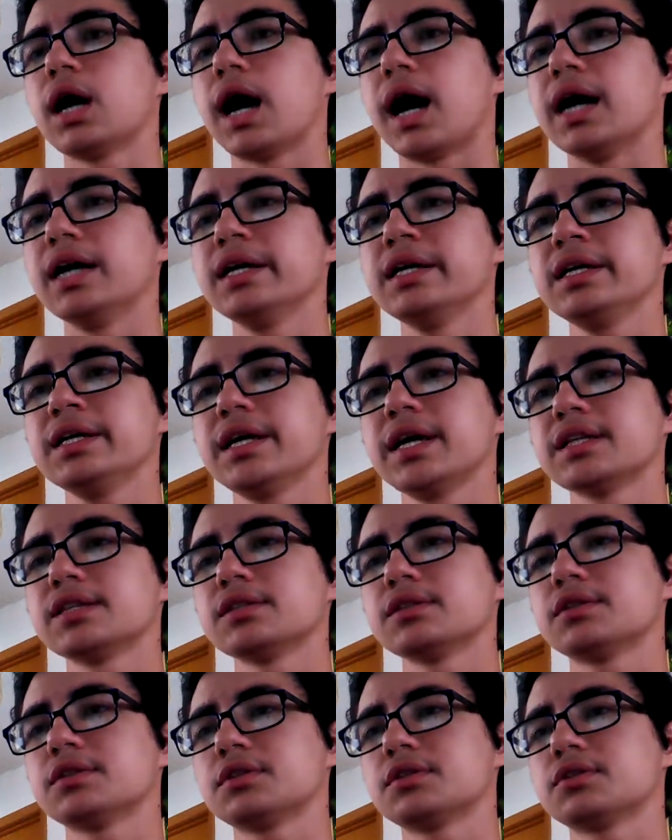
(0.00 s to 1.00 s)
I didn't
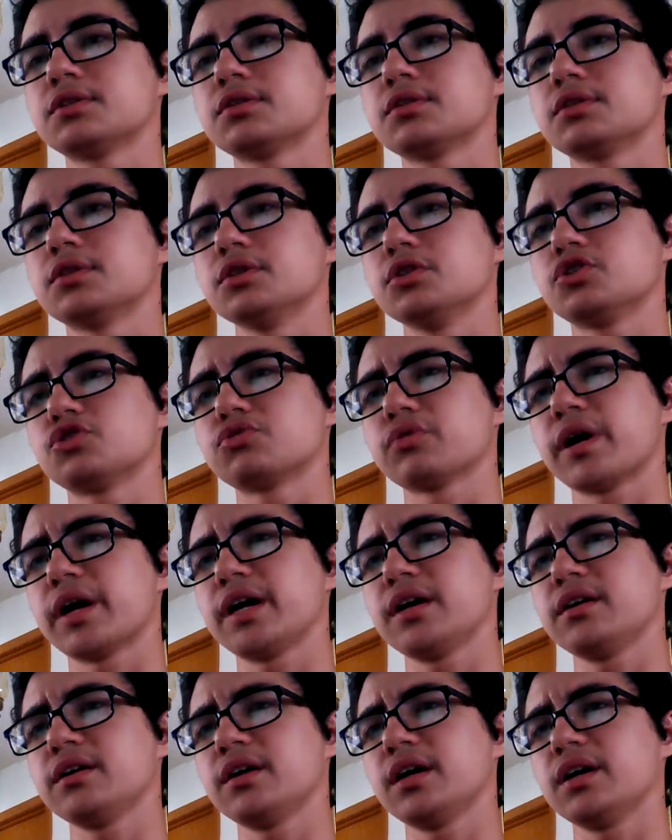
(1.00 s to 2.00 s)
get to
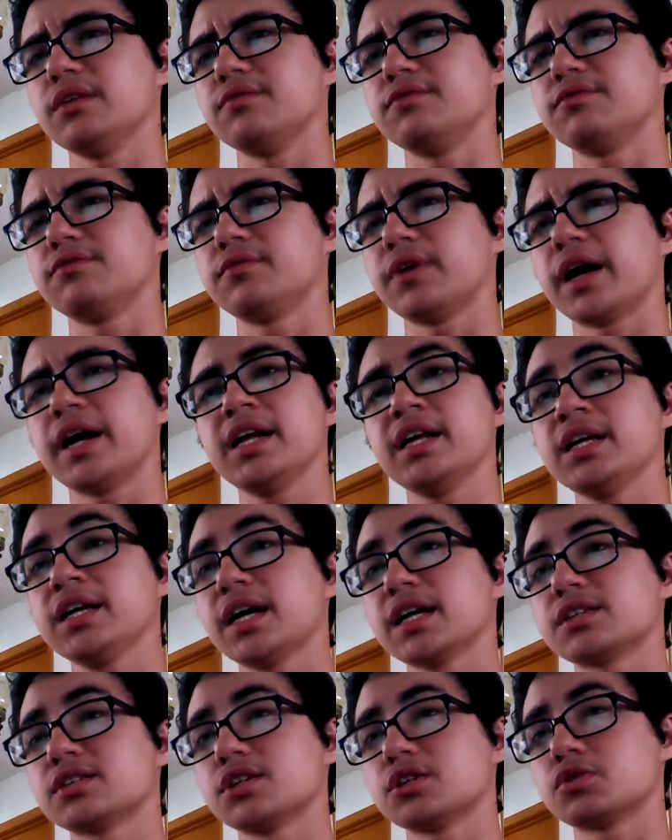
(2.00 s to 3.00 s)
try a fight in
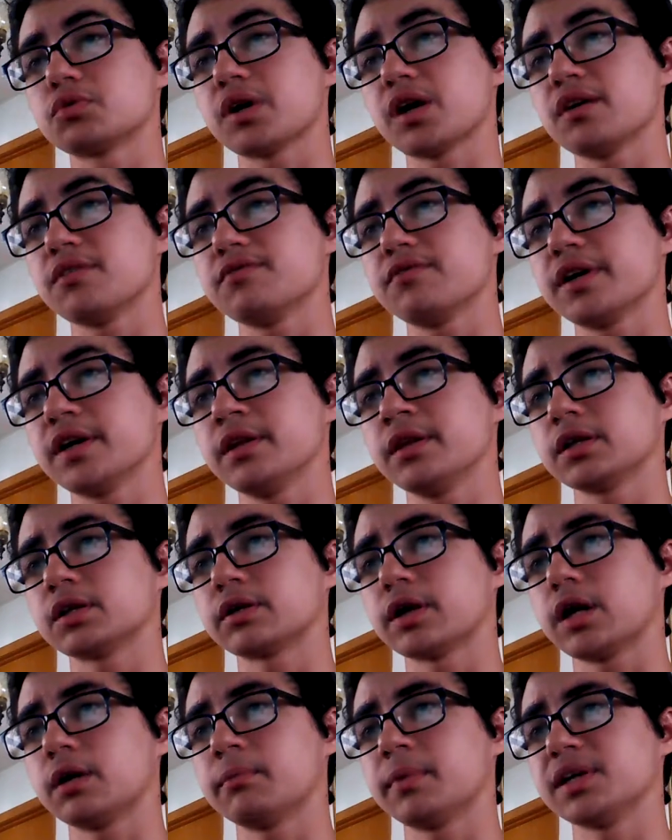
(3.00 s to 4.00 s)
the
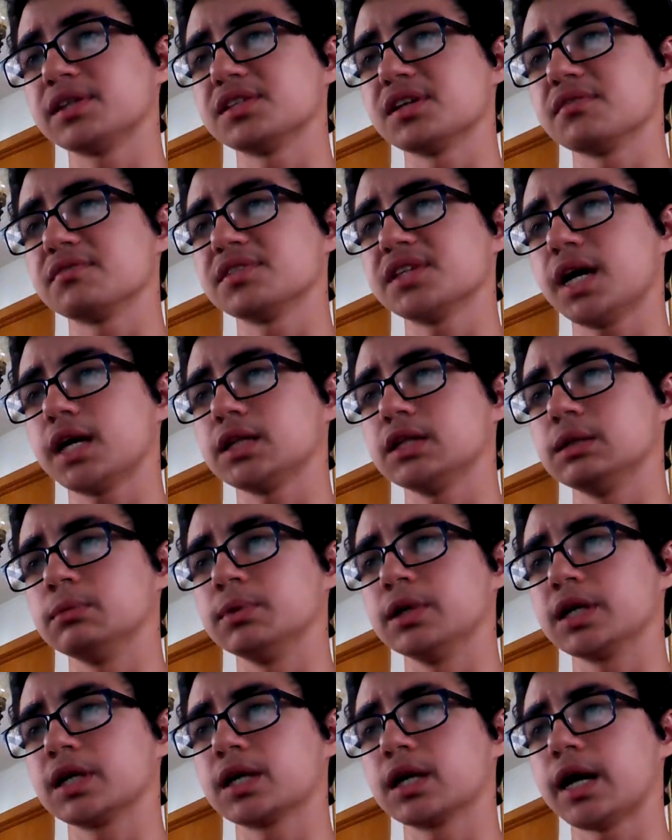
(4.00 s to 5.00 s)
crowd myself, sadly,
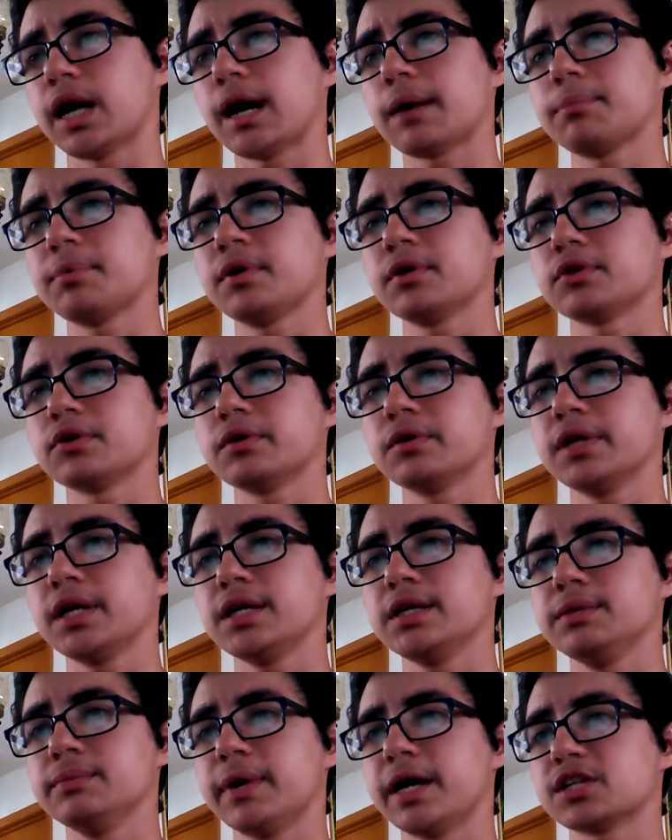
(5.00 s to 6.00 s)
but it can happen during
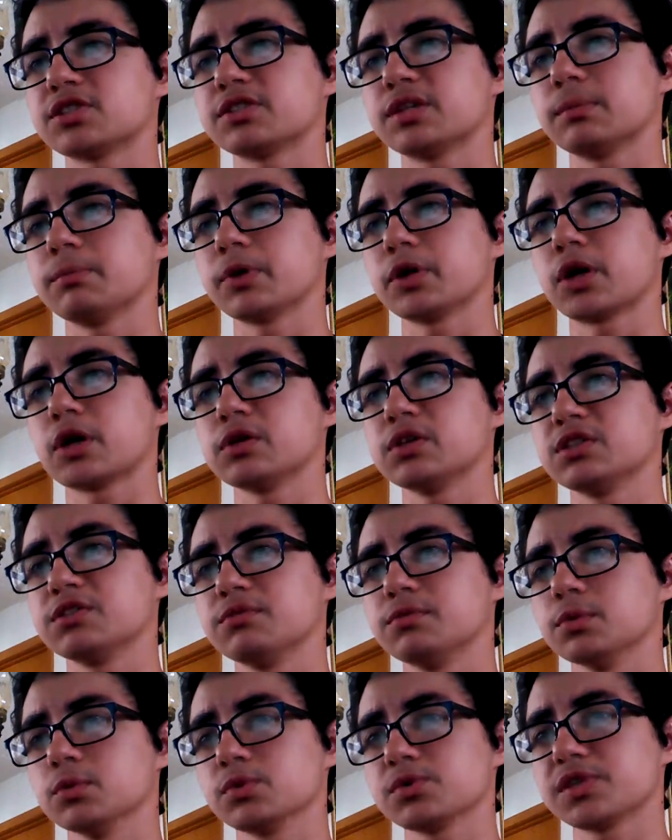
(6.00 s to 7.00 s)
any match type, regardless
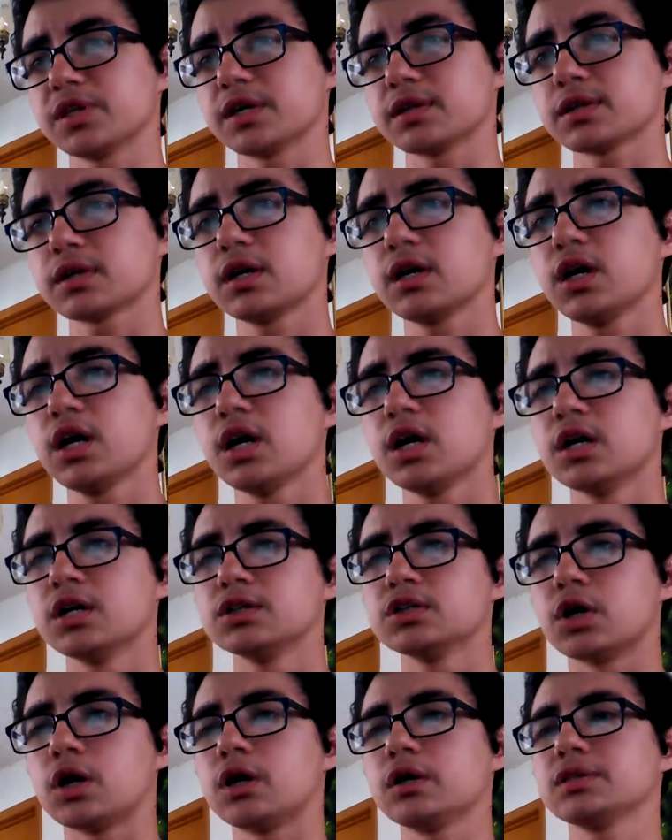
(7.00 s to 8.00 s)
of rule set.
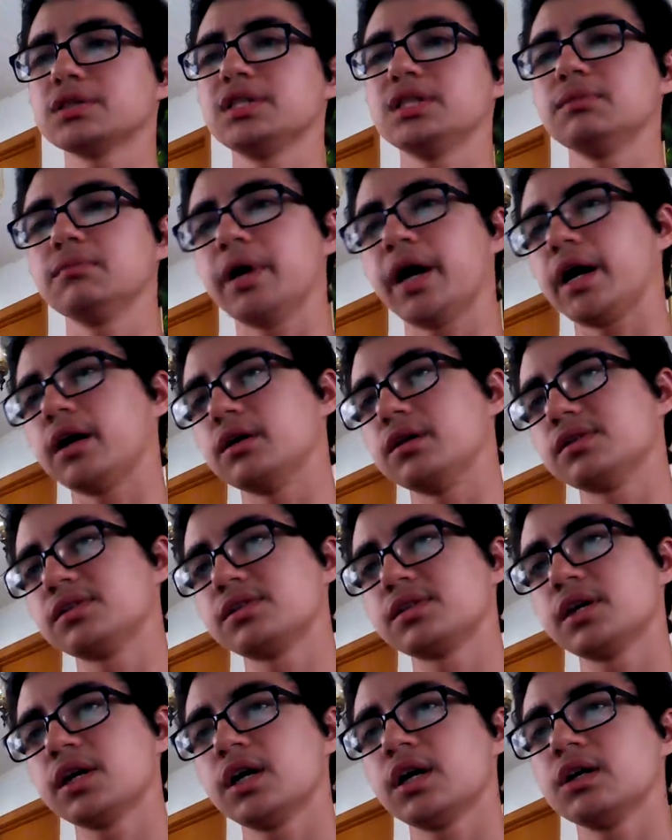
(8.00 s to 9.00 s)
Taunting
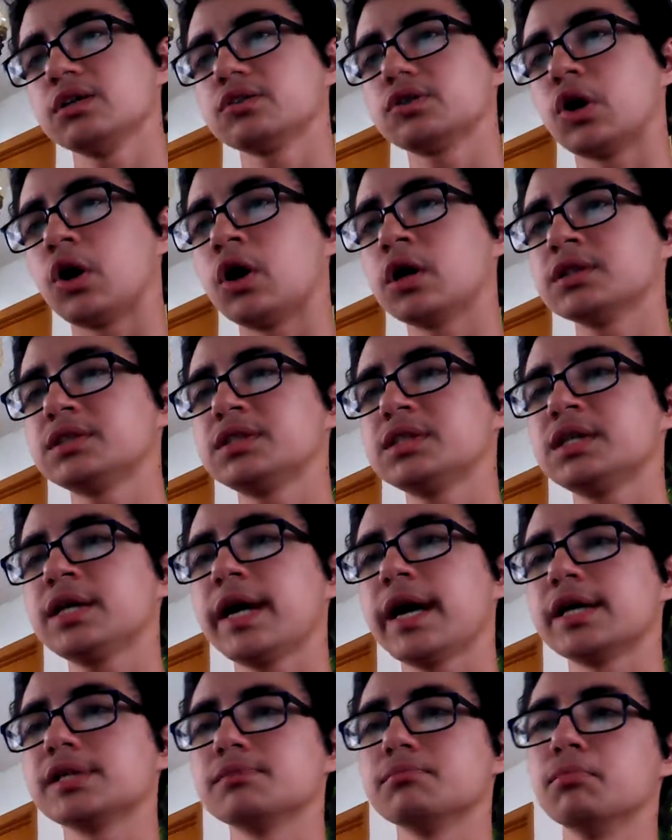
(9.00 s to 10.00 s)
matters. Taunting
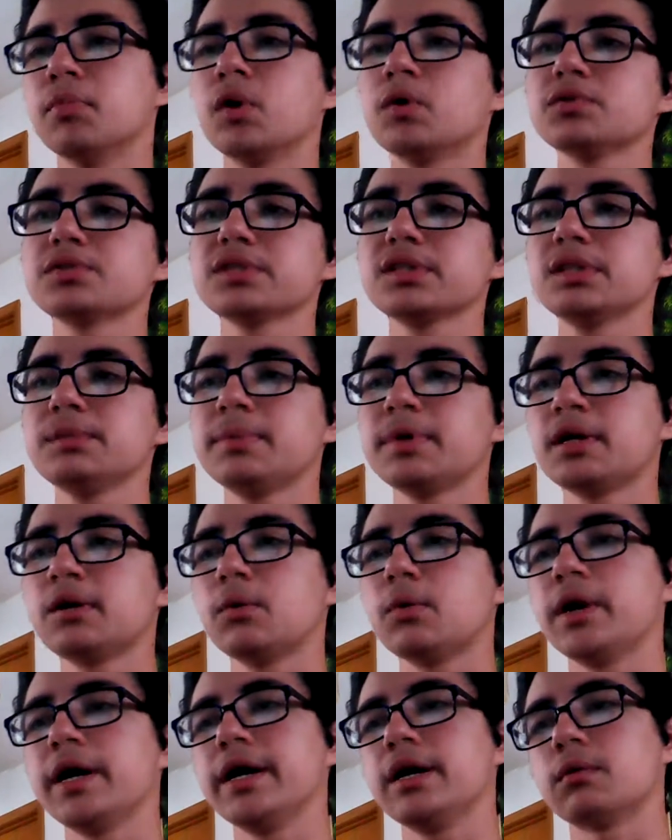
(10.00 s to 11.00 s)
has mostly been a
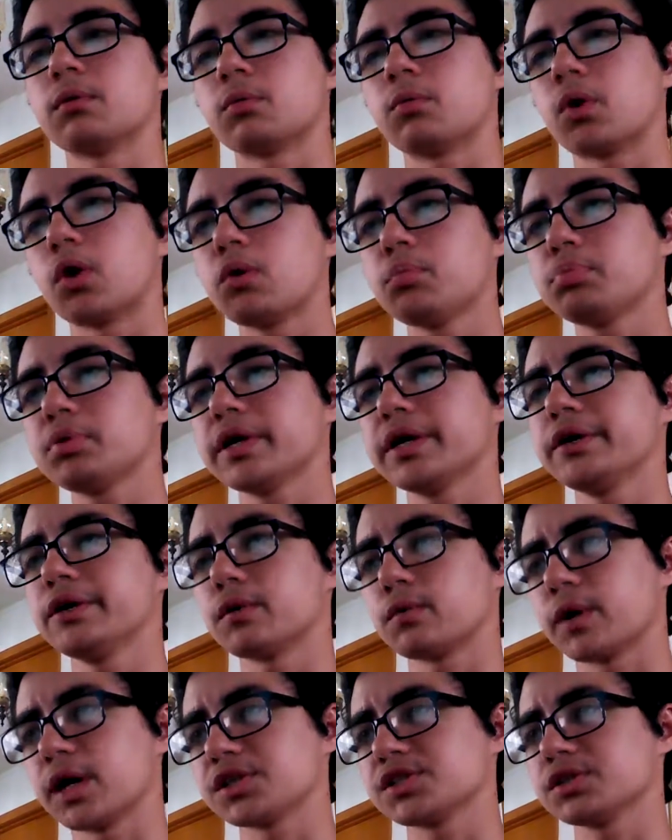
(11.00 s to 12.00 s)
way to roleplay
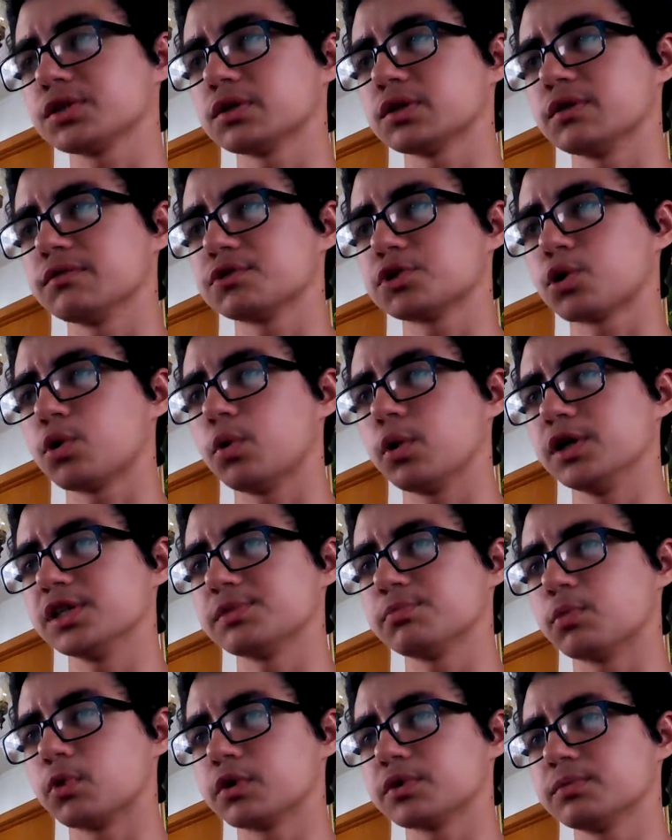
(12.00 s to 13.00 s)
your wrestler of
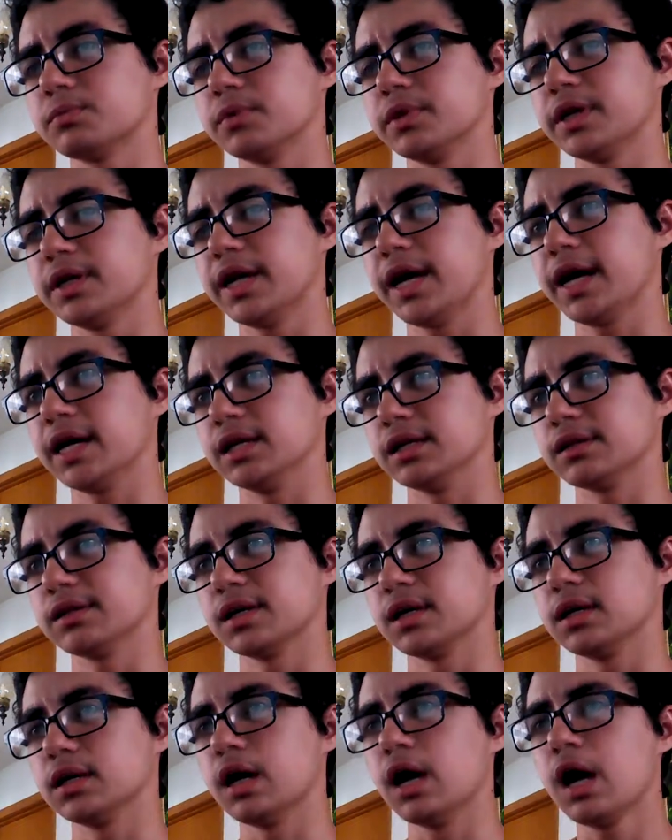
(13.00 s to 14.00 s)
choice more than
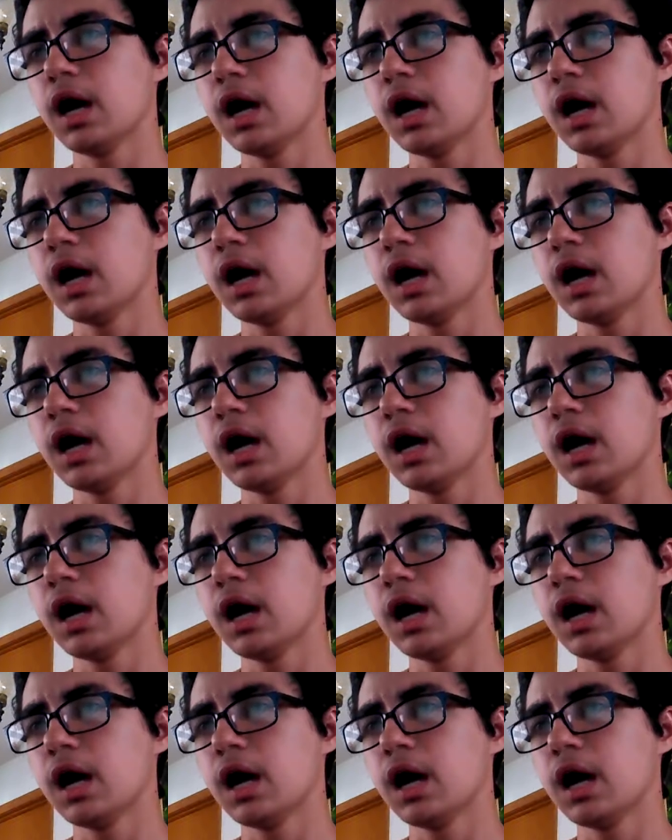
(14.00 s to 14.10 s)
anything,